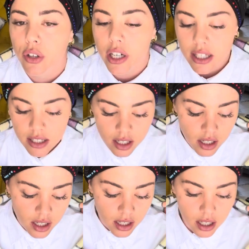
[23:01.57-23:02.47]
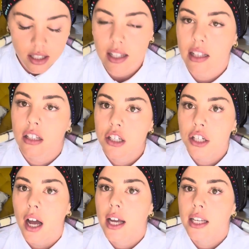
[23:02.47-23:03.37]
it. It's like the
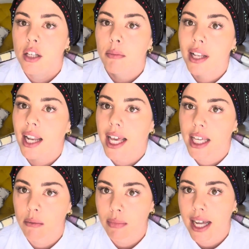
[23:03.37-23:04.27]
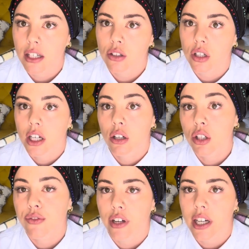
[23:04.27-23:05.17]
shiny plain black duk and it
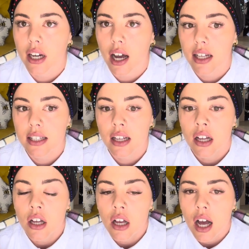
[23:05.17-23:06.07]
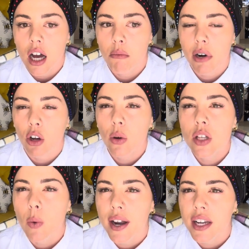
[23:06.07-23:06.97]
looks very nice. But I always
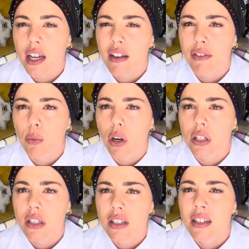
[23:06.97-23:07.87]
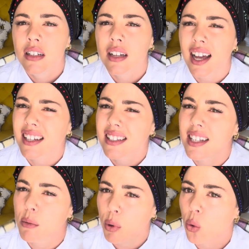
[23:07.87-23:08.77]
wonder if it won't like
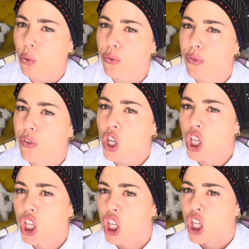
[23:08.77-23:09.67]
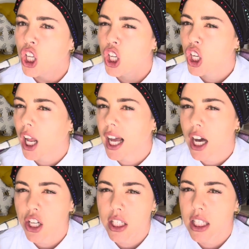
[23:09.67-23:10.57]
slip off. Like, how
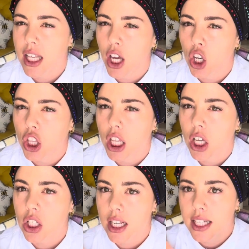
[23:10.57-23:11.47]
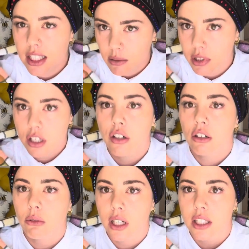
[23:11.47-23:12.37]
does it stay on there? Because at least the
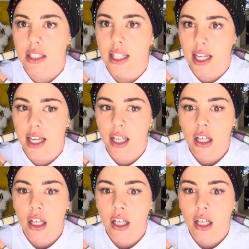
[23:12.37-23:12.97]
material one is there.